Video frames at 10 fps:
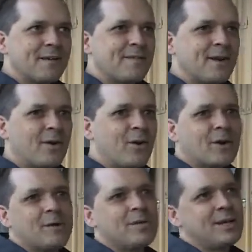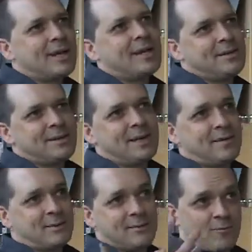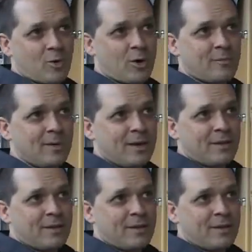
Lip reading: that are all communicating together to form